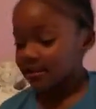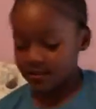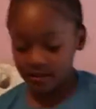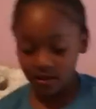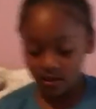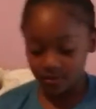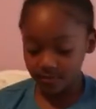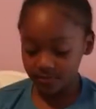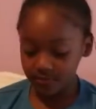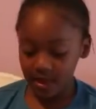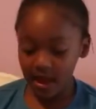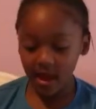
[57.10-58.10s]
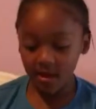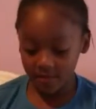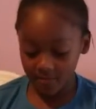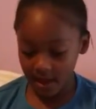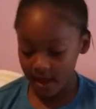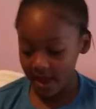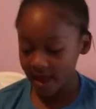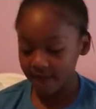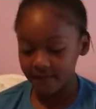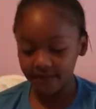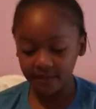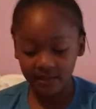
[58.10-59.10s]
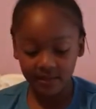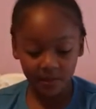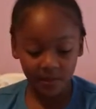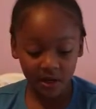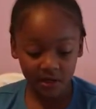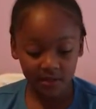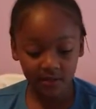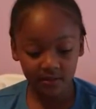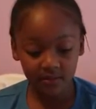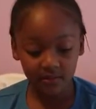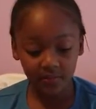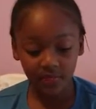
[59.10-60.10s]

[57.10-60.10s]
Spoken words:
So I have these ones.